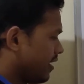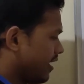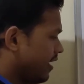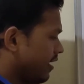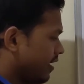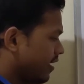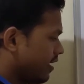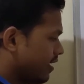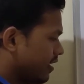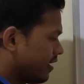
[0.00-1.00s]
Terry
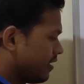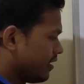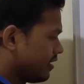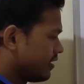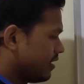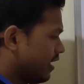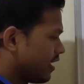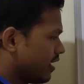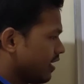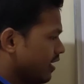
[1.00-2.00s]
silk.
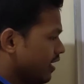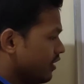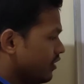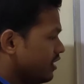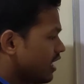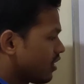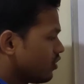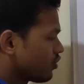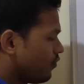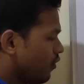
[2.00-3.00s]
These are
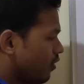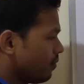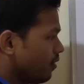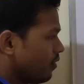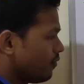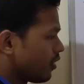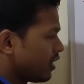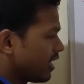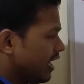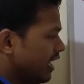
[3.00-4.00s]
also formed for
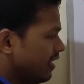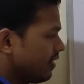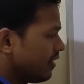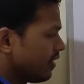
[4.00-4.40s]
terylene